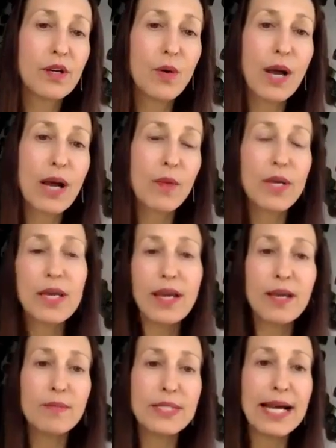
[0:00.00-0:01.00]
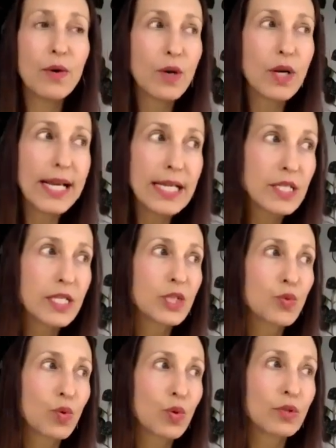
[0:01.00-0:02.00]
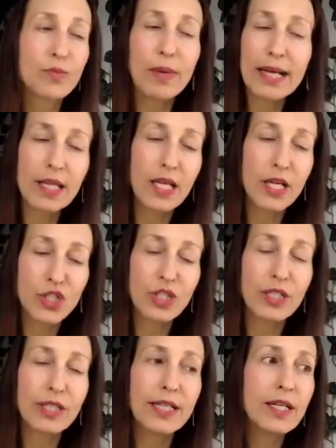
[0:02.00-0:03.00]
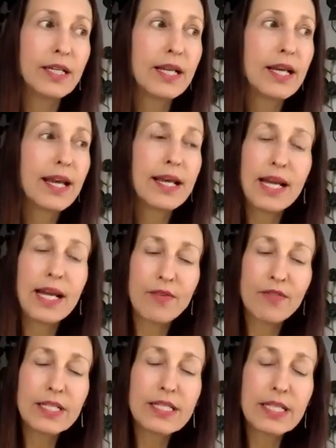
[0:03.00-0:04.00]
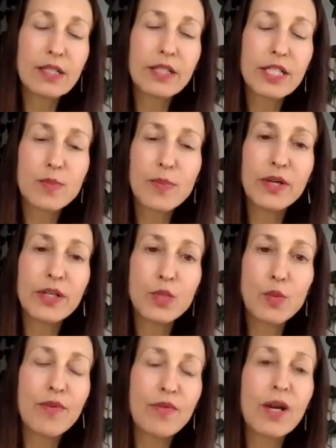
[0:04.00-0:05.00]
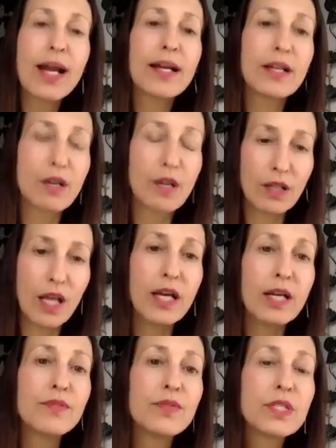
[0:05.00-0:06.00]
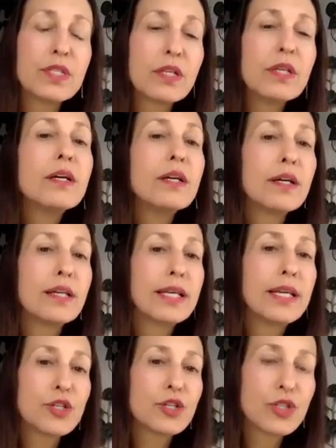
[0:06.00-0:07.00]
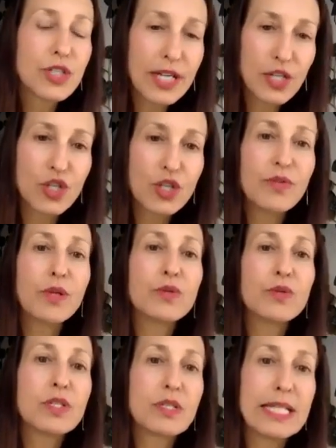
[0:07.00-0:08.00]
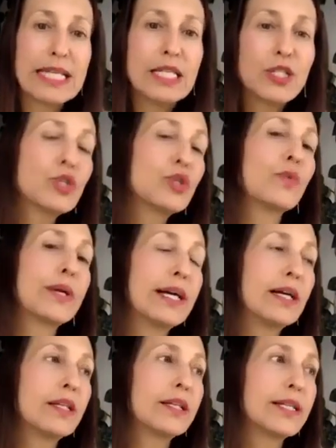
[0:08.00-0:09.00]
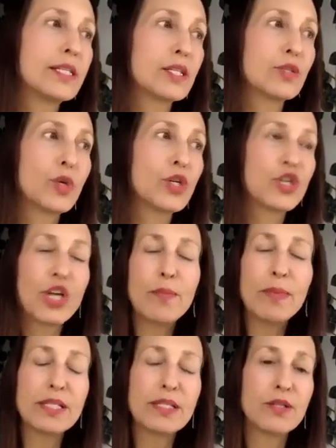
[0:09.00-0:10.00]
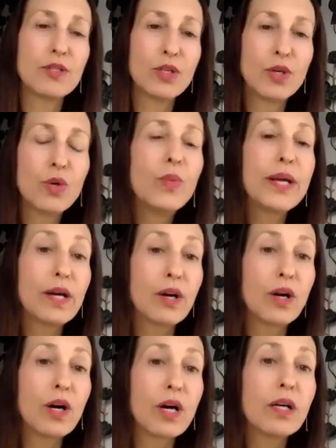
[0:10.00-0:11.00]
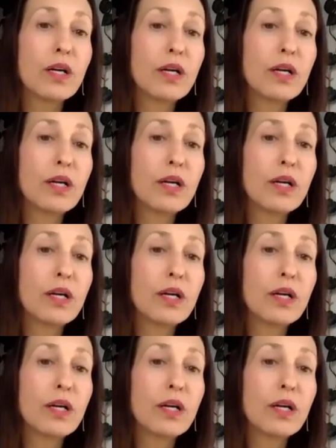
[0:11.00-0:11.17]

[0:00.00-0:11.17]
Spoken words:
how we came down into this world biologically, and every single experience we've ever had in our lives. The intersection of these two realities is what shape us into who we are.